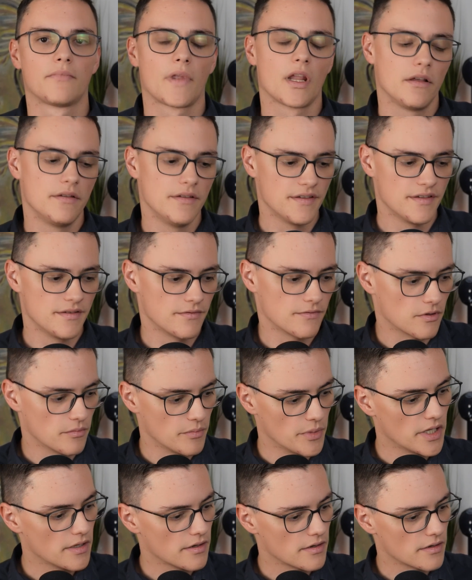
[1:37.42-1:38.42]
this is for
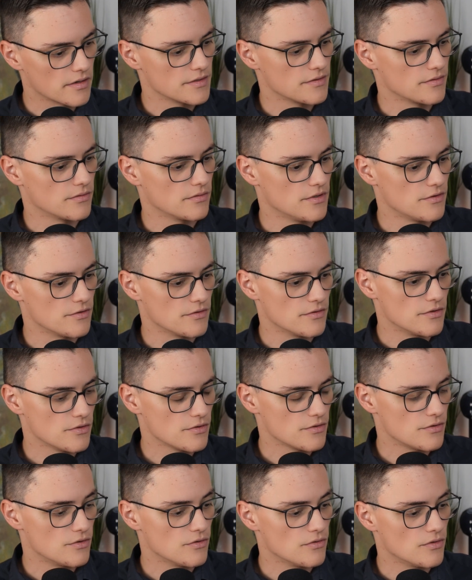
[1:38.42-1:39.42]
beginners to
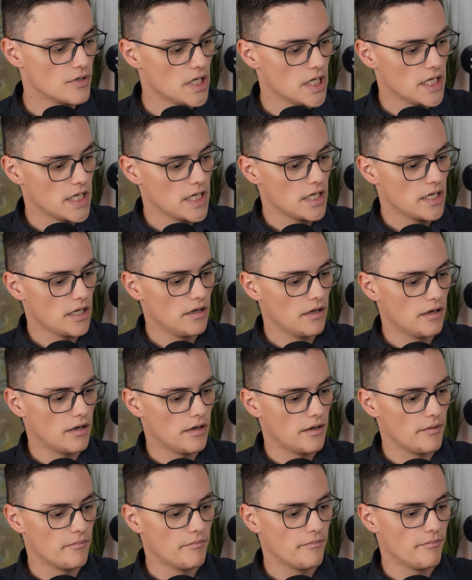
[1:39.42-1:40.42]
introduce you,
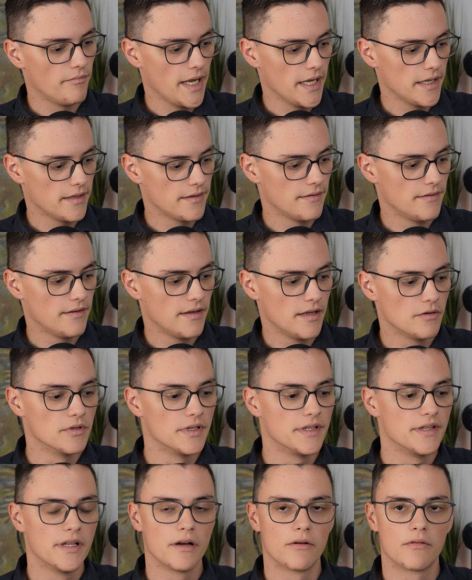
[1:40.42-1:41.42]
back in the day
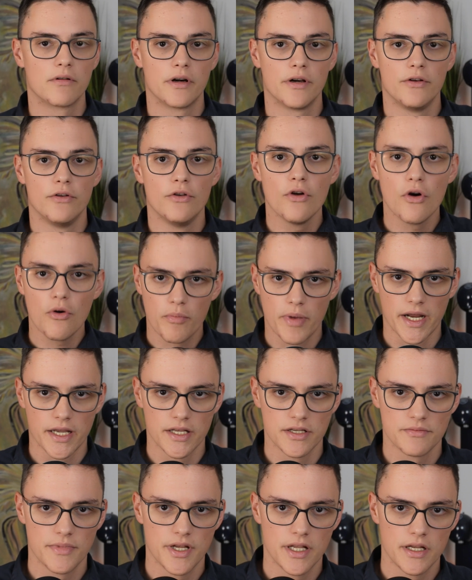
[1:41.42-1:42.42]
when there were no
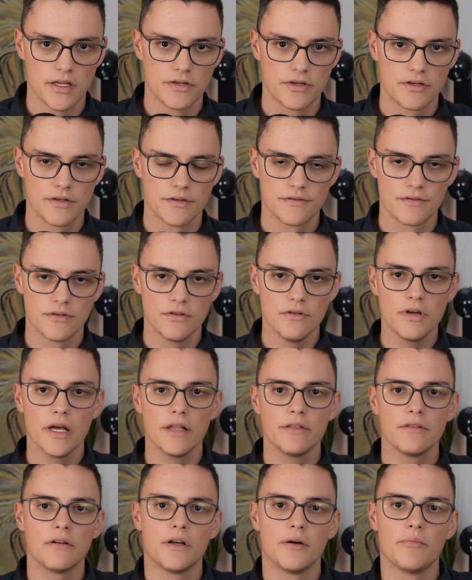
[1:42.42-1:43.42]
package managers, you
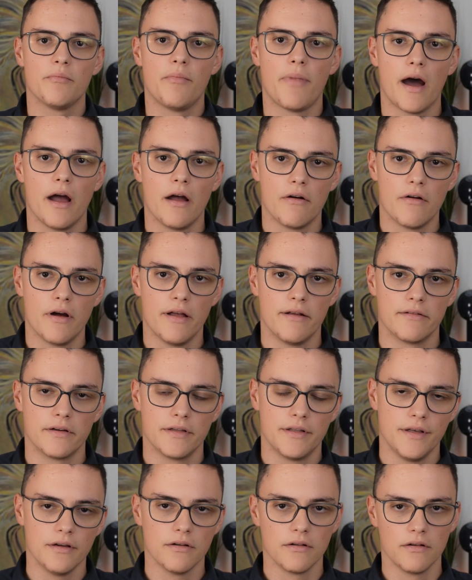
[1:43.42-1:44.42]
had to compile
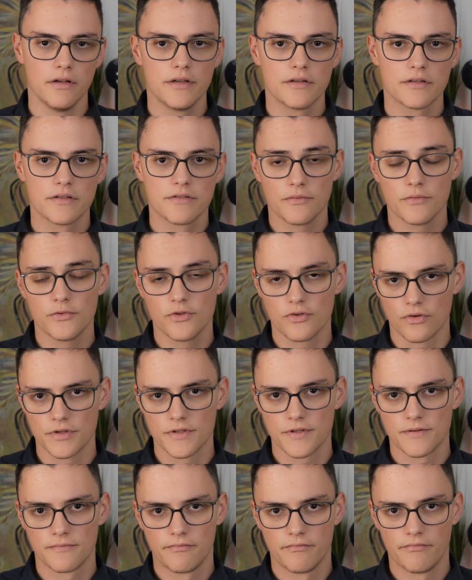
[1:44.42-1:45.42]
everything on Linux from
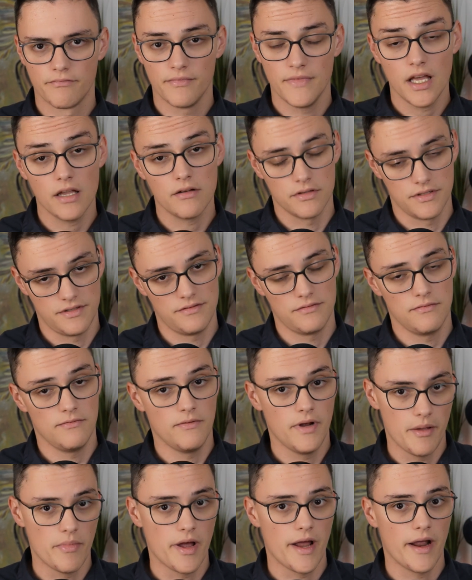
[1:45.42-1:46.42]
source. That was
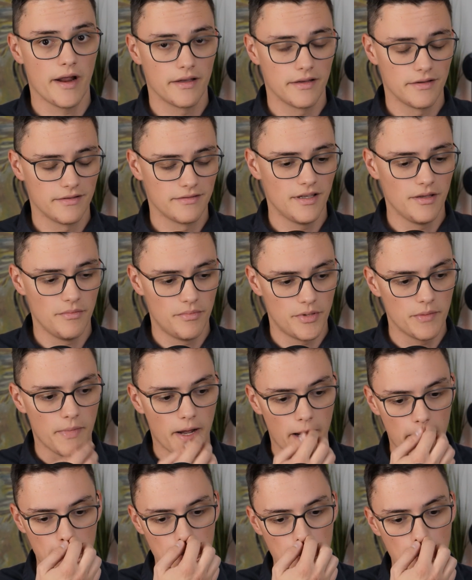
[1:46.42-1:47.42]
way back, keep in
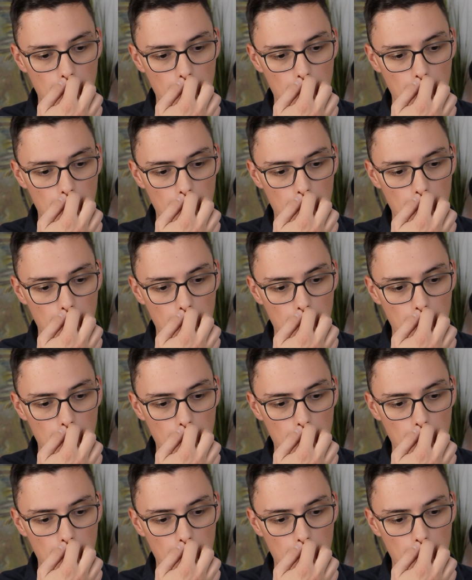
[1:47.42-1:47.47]
mind.